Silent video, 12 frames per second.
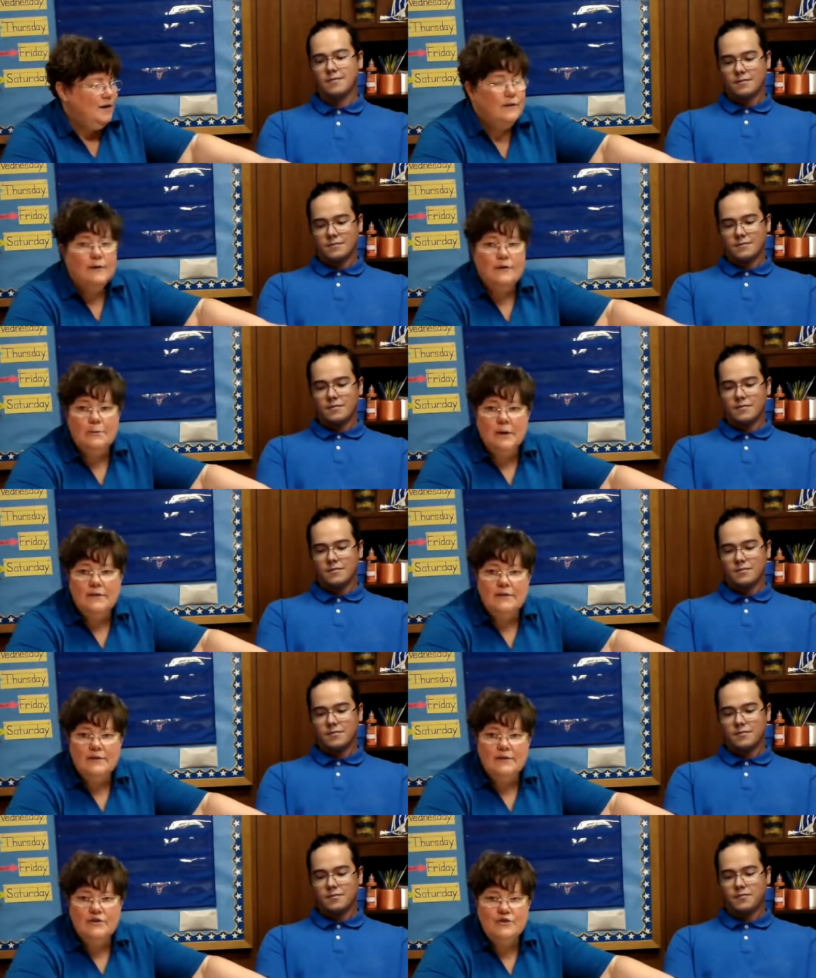Speaker 1: This
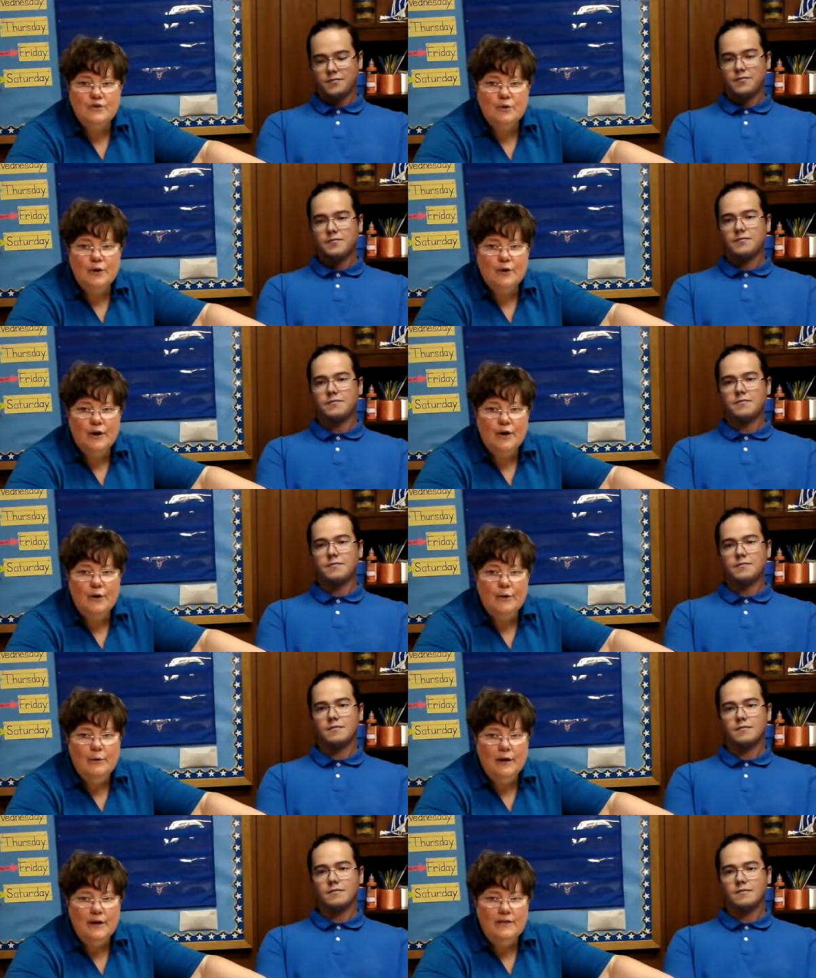one's the short
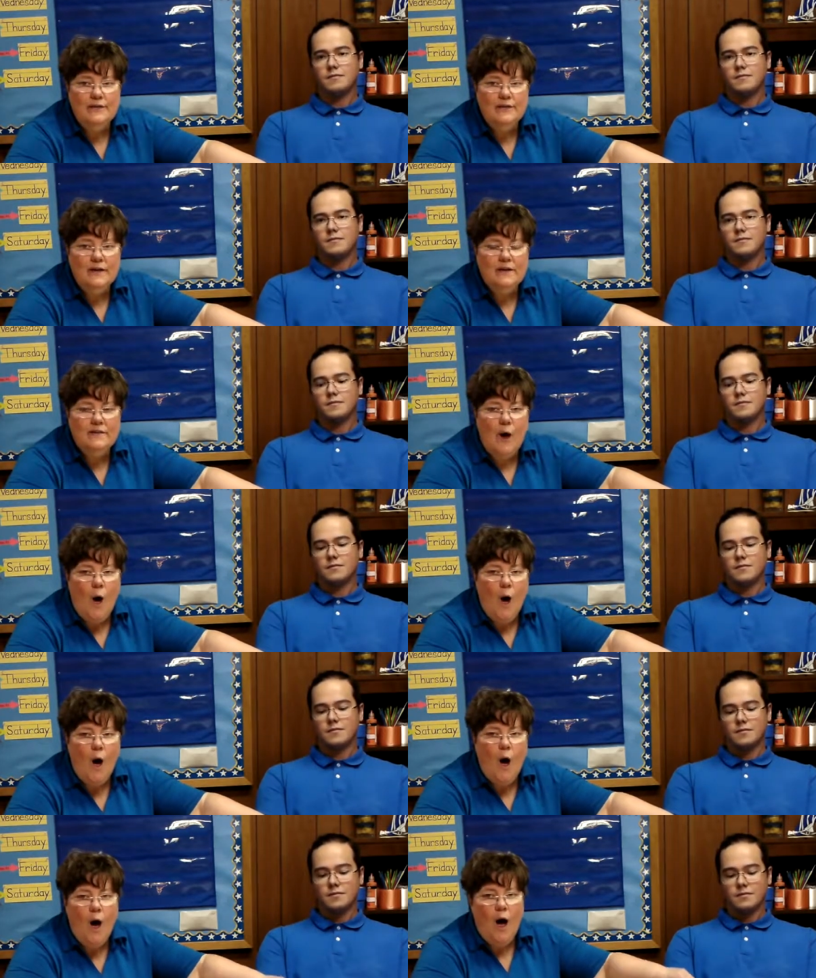O. It says
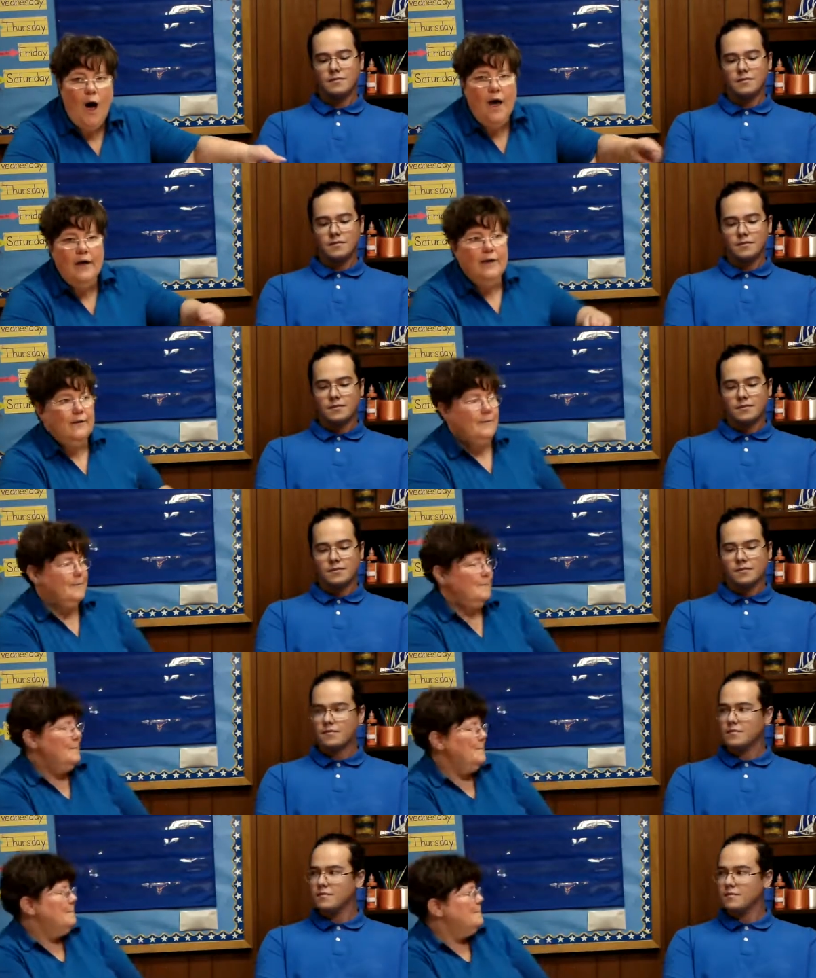aw.
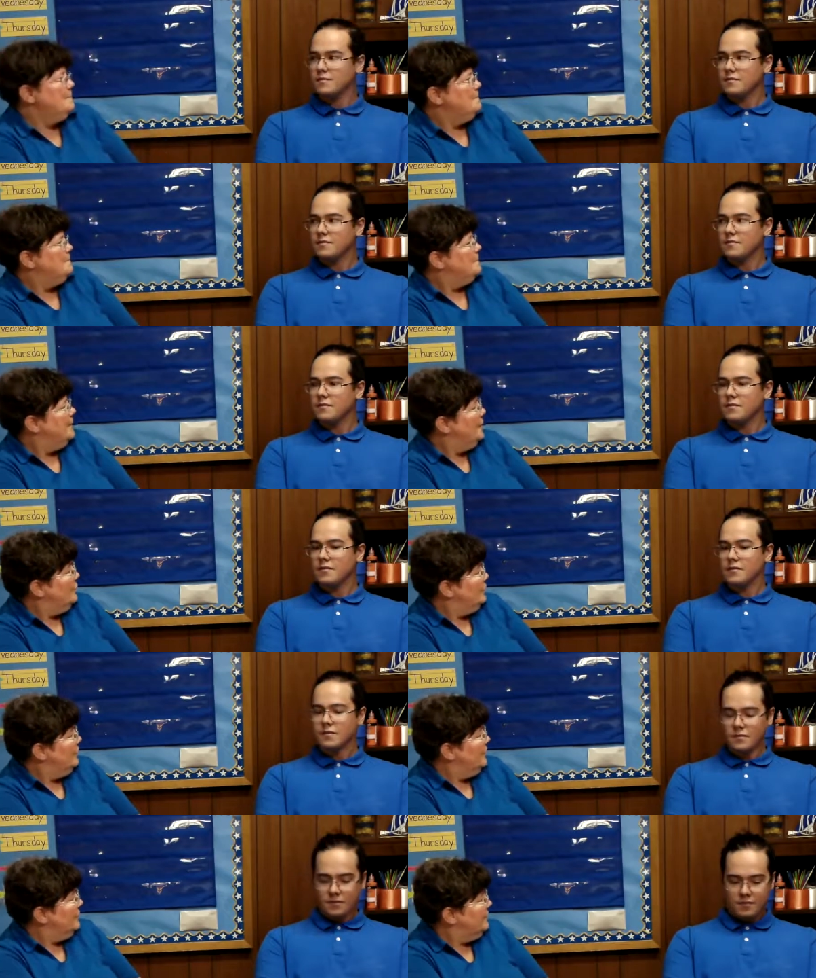
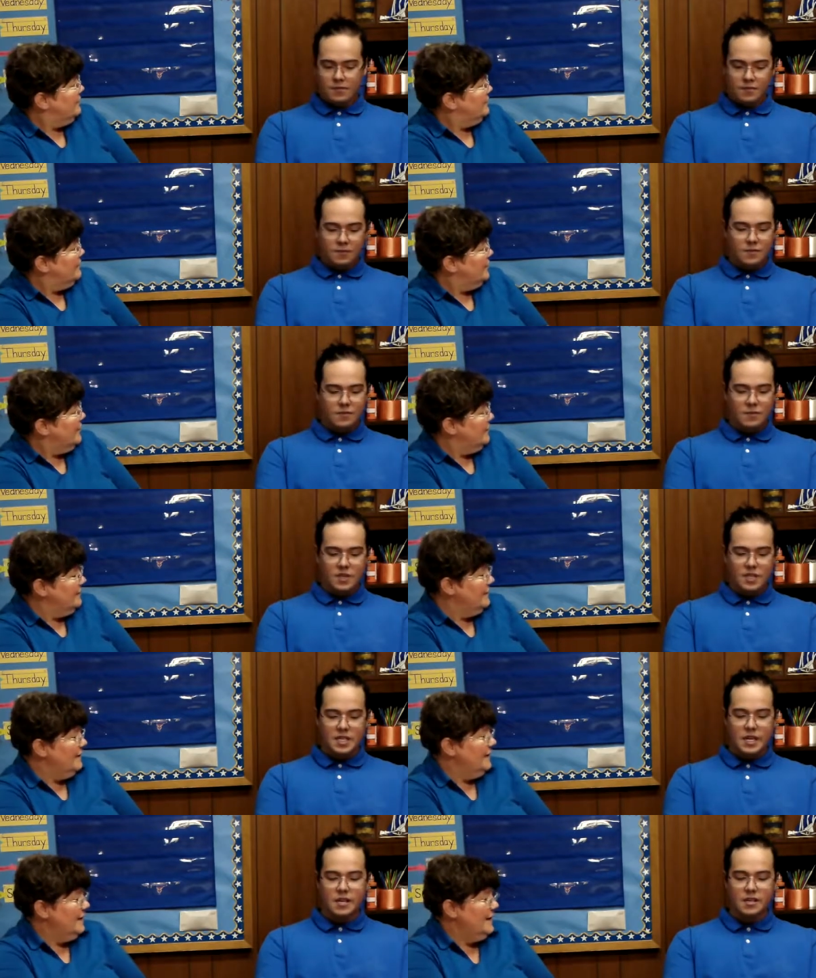Would you like to start?
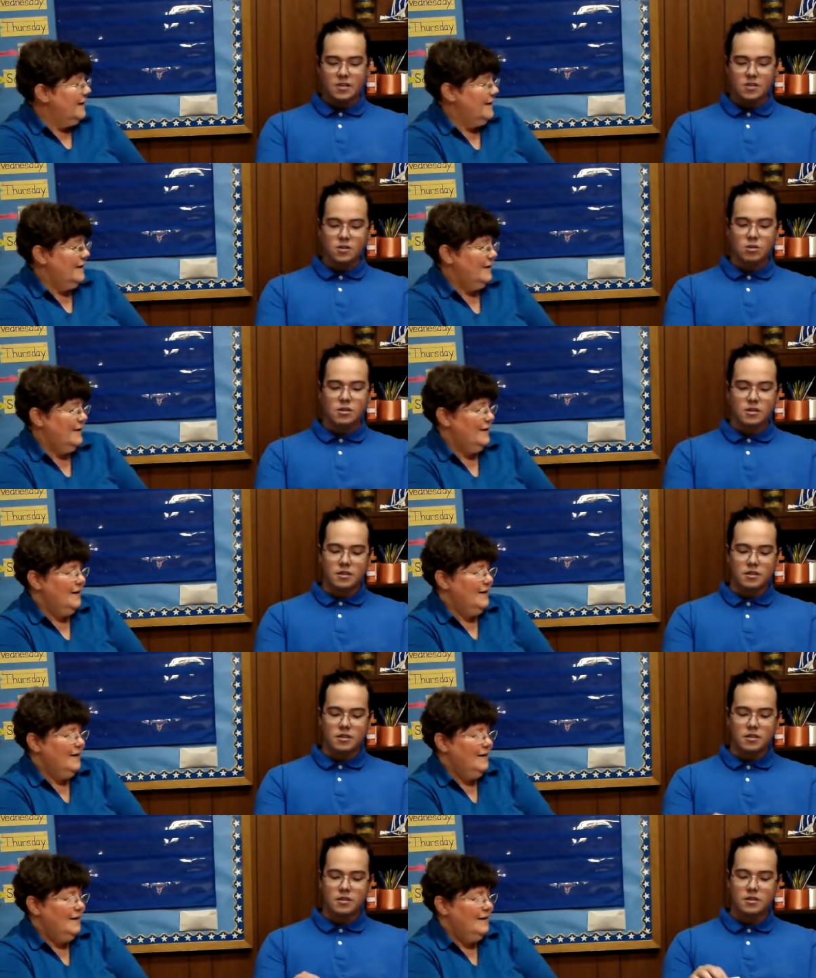
Speaker 2: Yeah, sure.
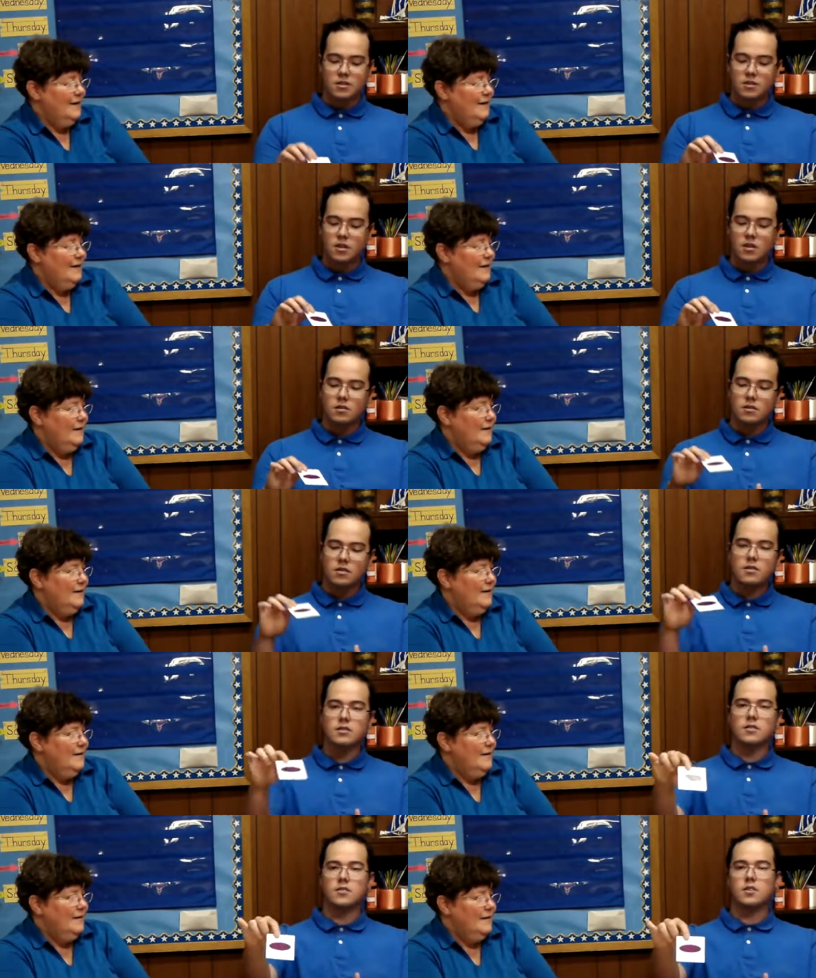So
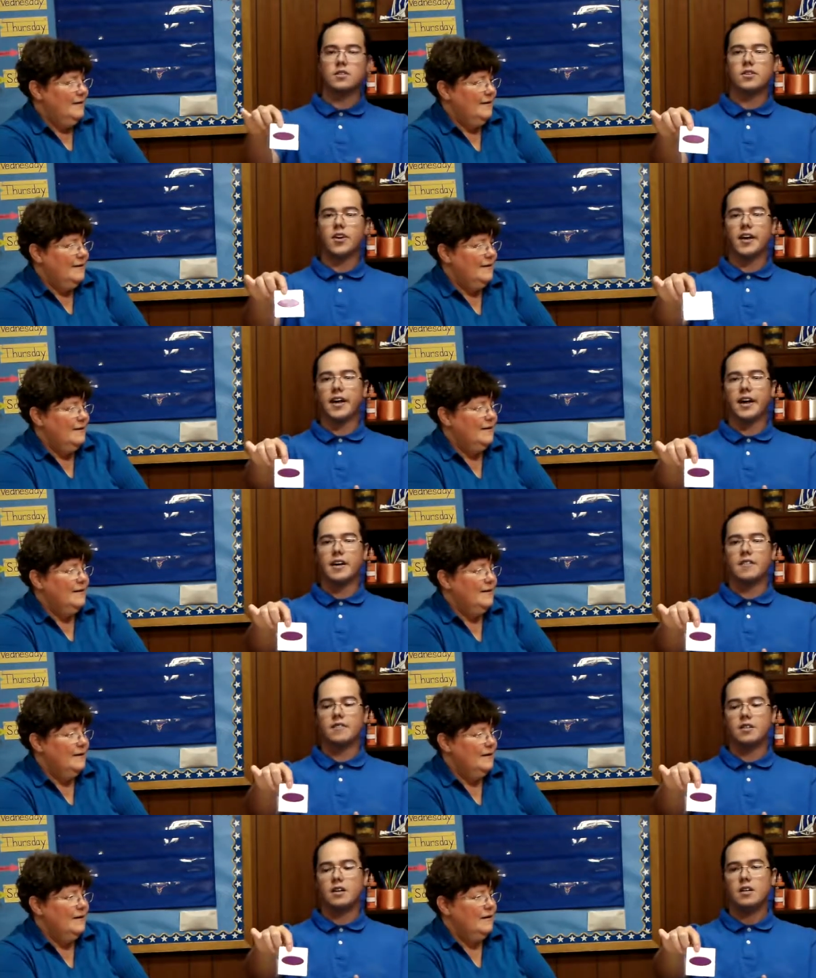this first card I have
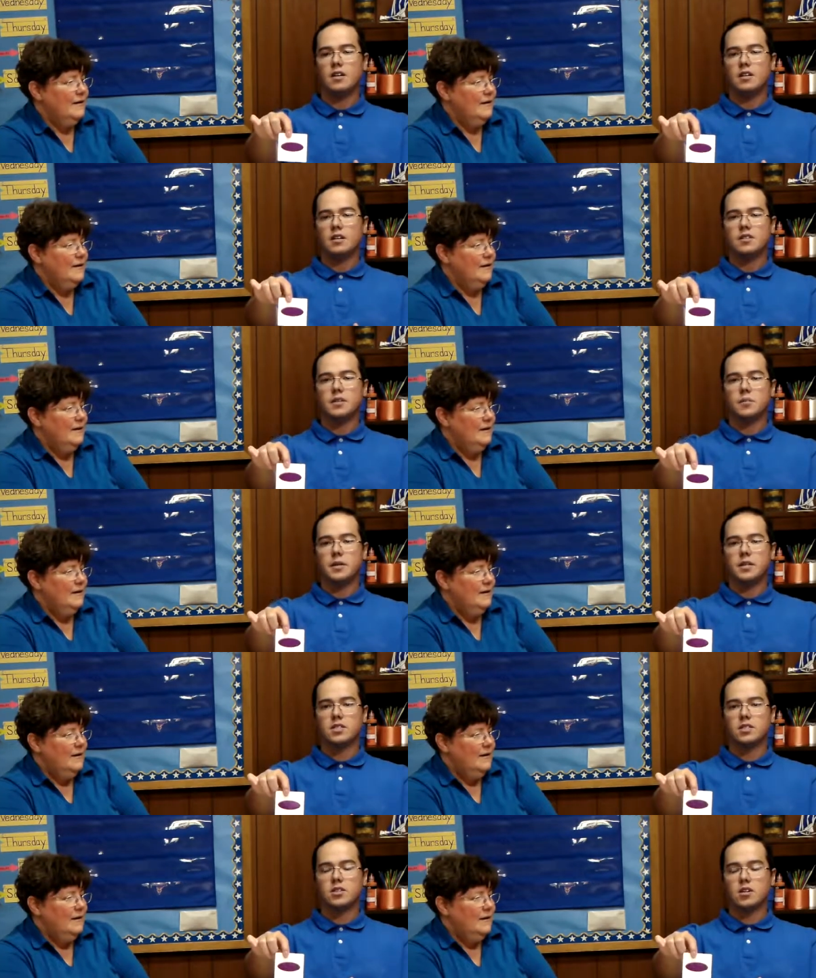is a
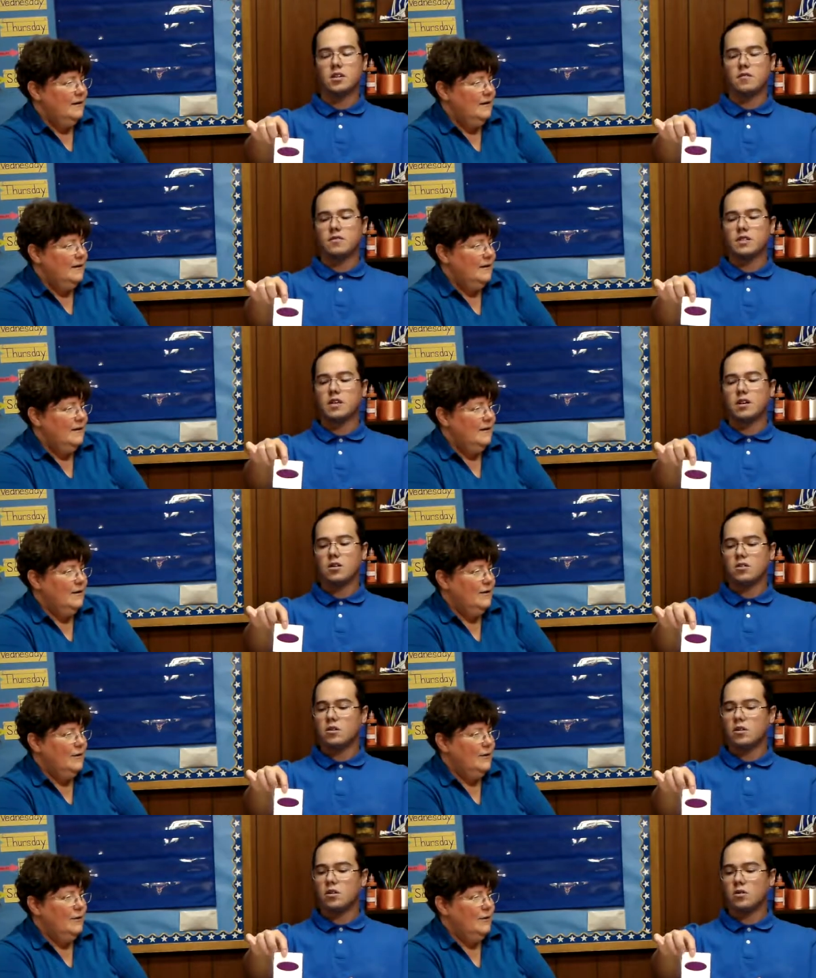picture of an
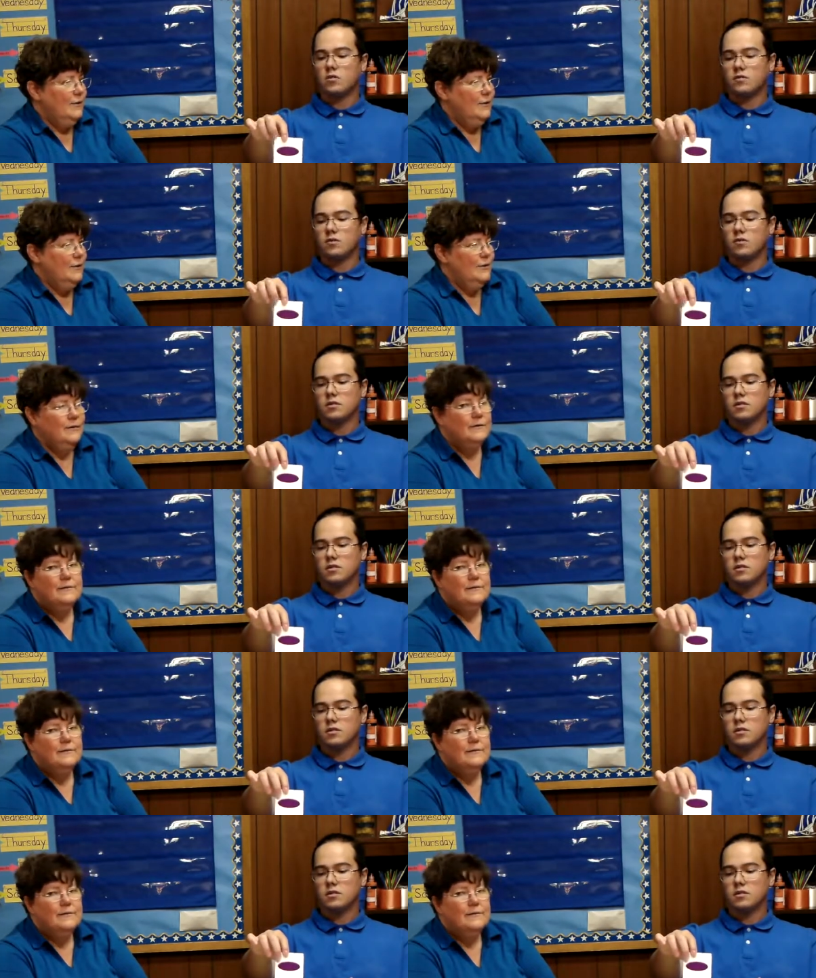oval.